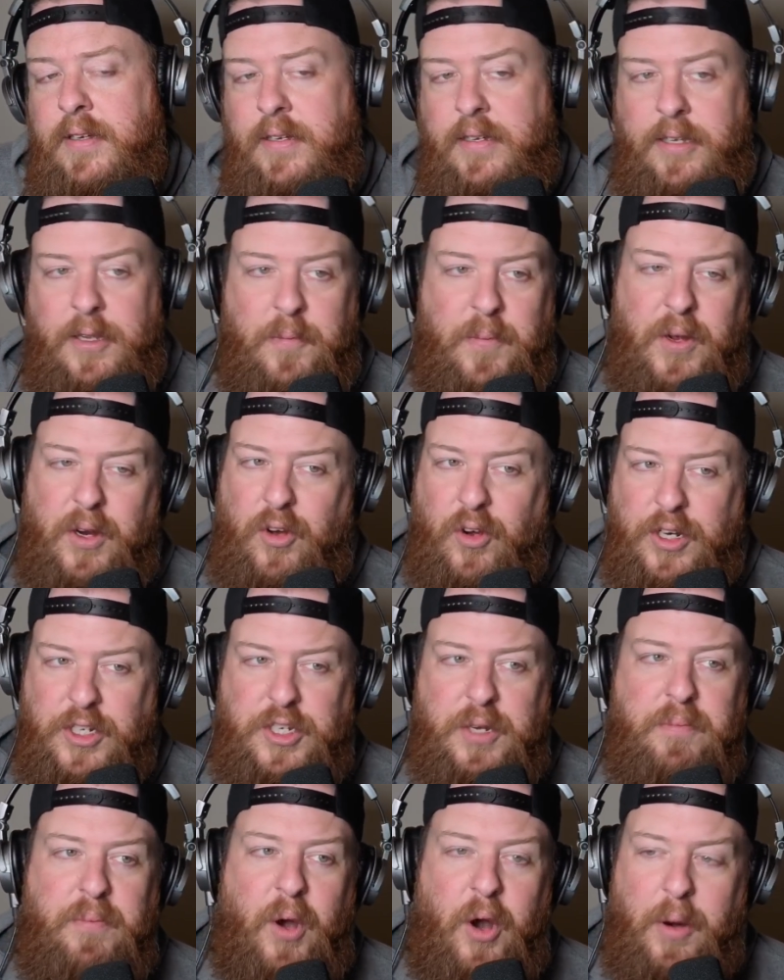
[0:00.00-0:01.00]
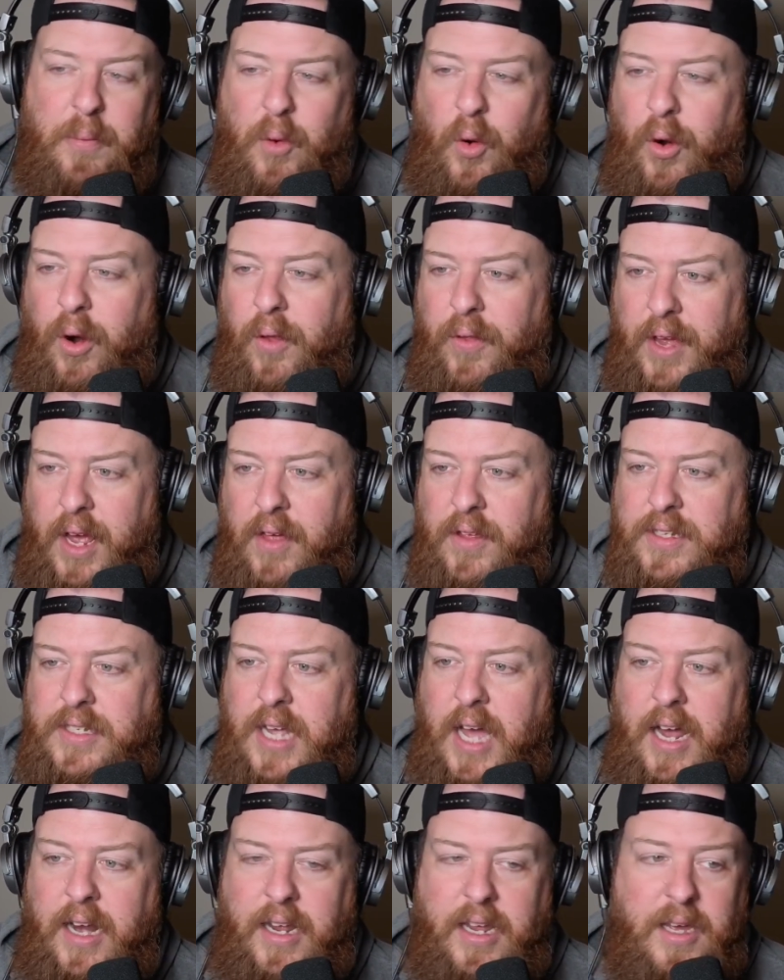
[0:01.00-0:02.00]
Put Christian Barmore on the other
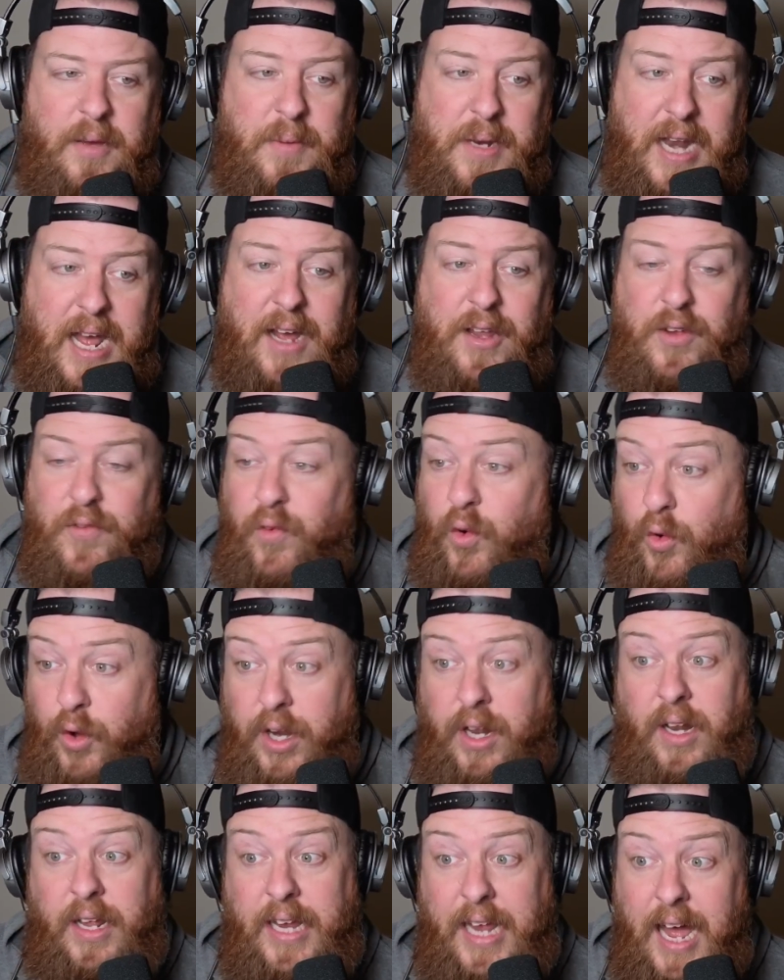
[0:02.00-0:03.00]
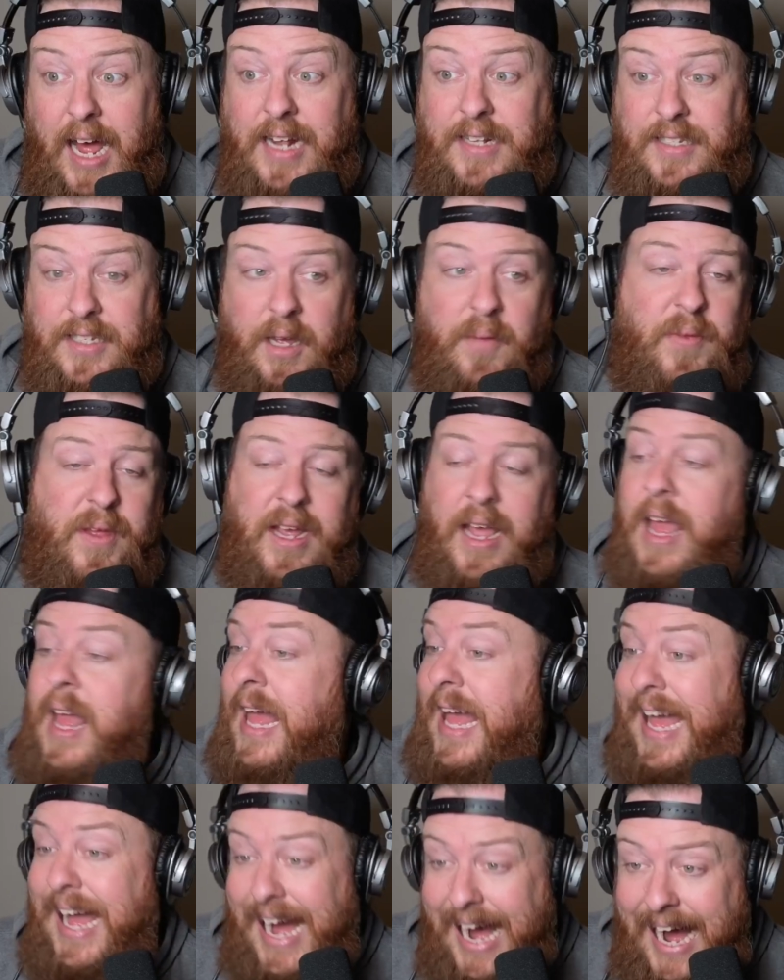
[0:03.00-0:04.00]
side of him, and now you've really got something,
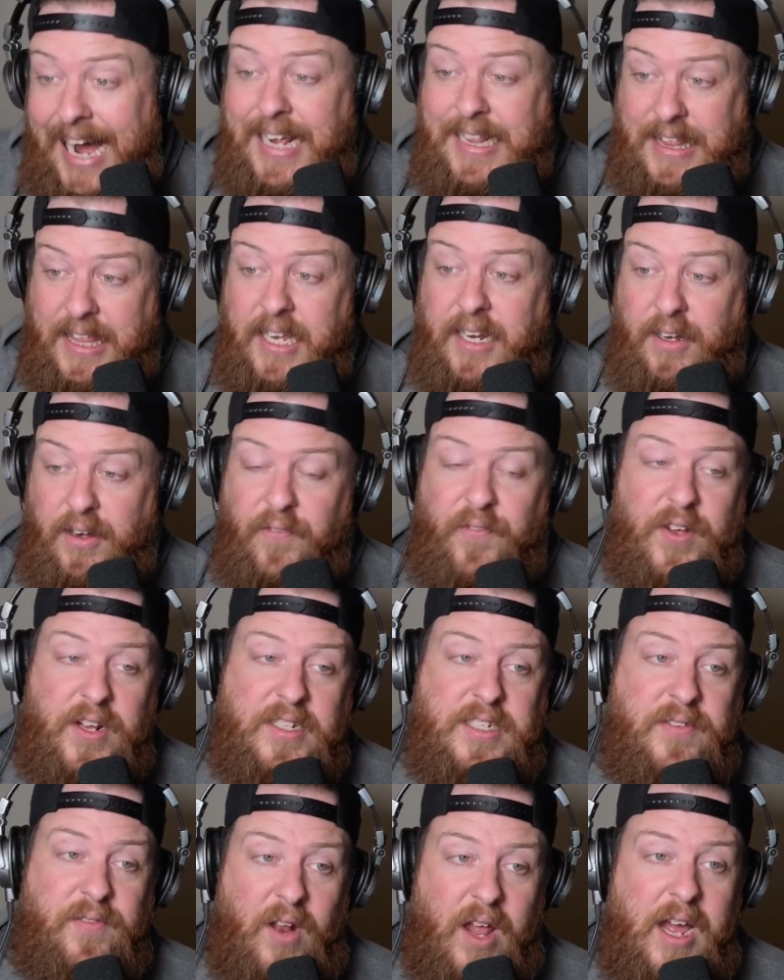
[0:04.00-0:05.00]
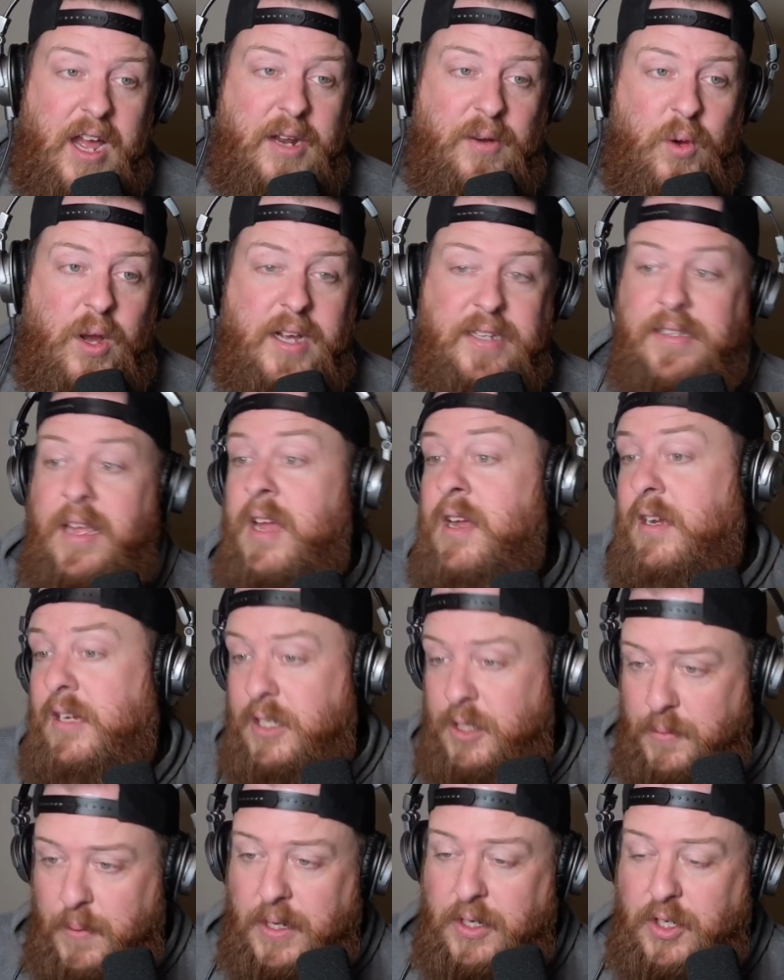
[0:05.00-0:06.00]
I think, defensive line-wise,
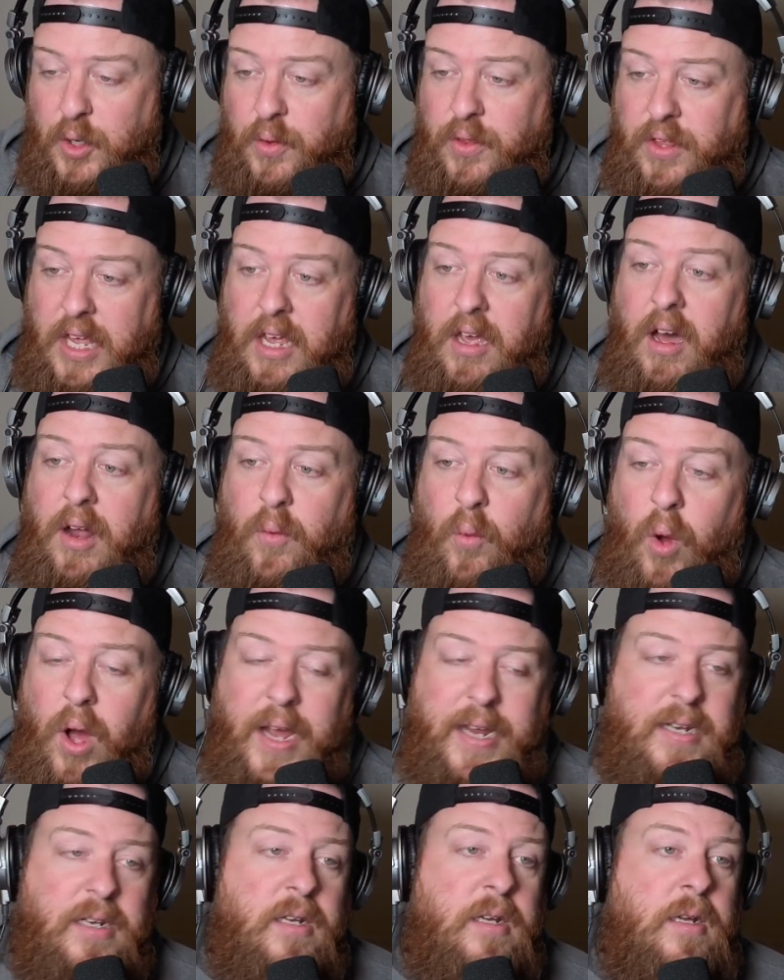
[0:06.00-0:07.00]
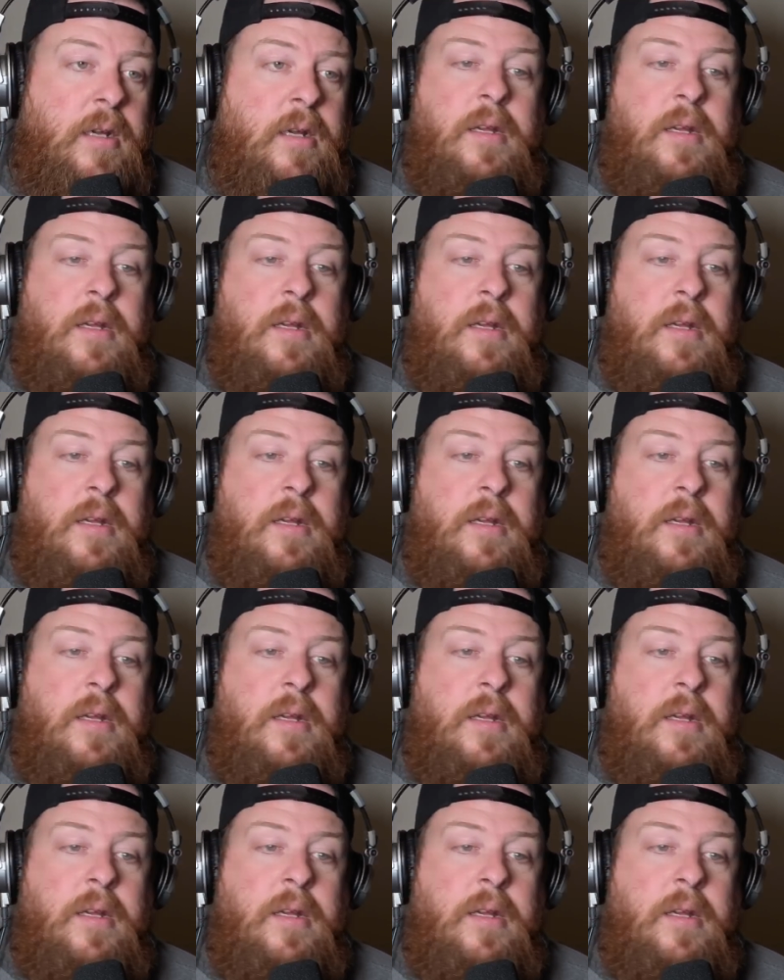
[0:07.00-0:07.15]
especially with Keon White.